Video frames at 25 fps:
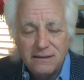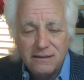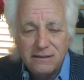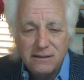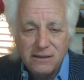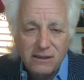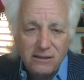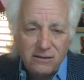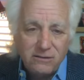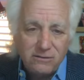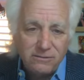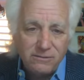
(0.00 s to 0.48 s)

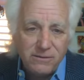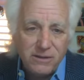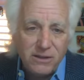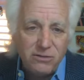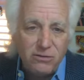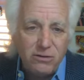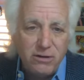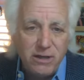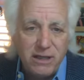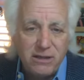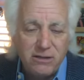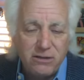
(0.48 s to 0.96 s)
So
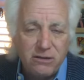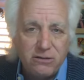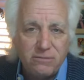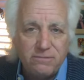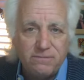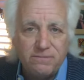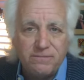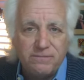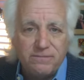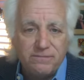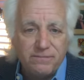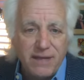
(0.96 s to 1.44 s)
you
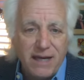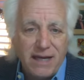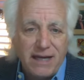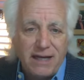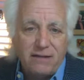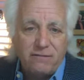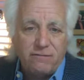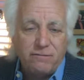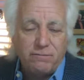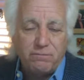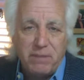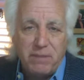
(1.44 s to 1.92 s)
either
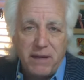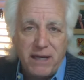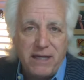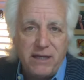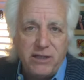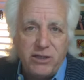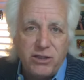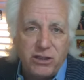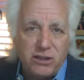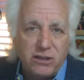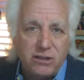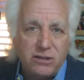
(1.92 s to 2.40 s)
have
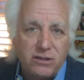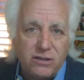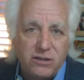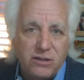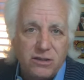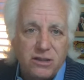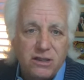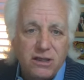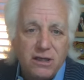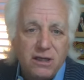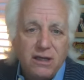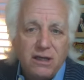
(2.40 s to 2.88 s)

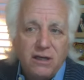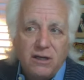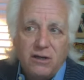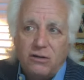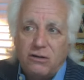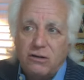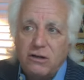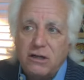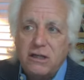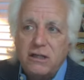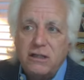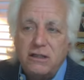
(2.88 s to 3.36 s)
patience
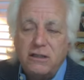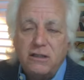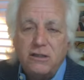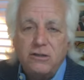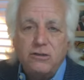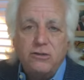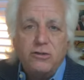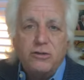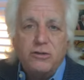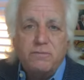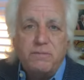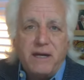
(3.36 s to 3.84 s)
or you
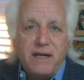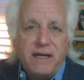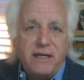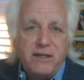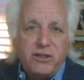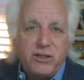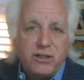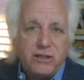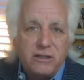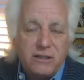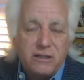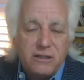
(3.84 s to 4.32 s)
lose
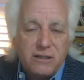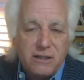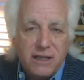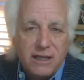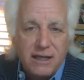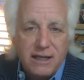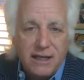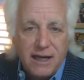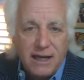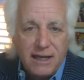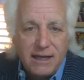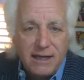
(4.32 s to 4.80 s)
patience
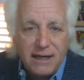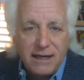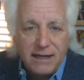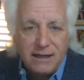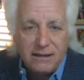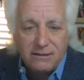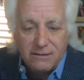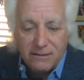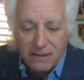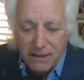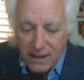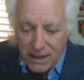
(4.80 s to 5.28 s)
and get
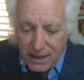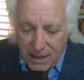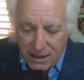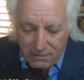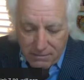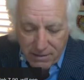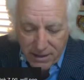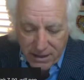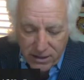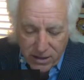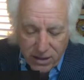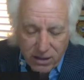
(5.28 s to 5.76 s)
out.
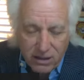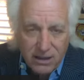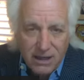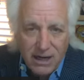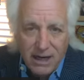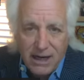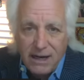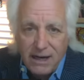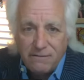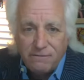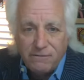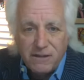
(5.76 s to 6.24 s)
But you're going
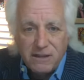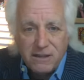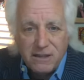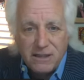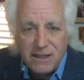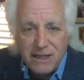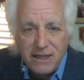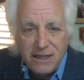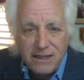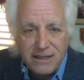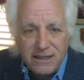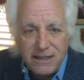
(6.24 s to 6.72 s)
to have to
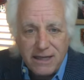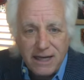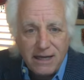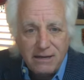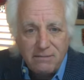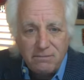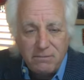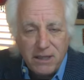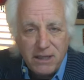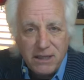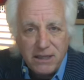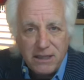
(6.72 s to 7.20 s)
see
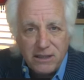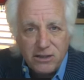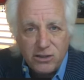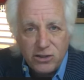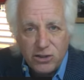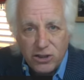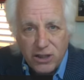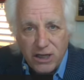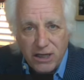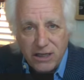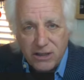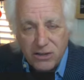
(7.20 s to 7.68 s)
10 million
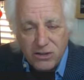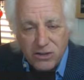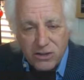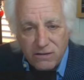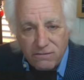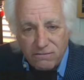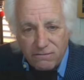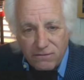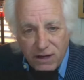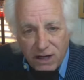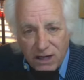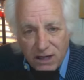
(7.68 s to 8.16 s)
shares
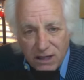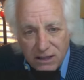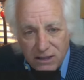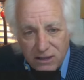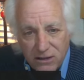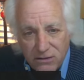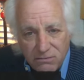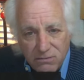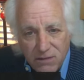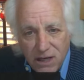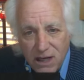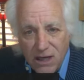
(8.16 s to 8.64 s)
in
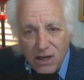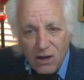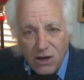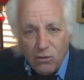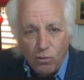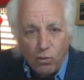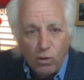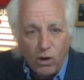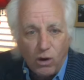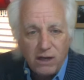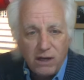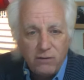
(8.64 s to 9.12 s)
volume
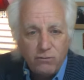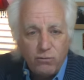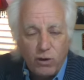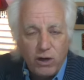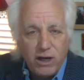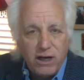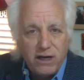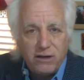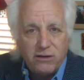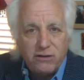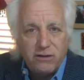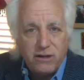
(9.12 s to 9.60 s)
one
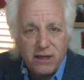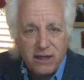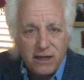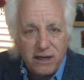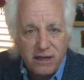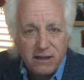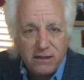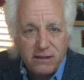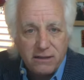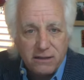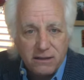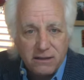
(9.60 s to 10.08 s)
way or the
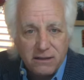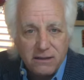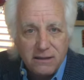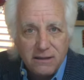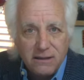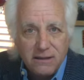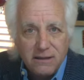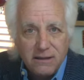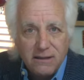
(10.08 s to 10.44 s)
other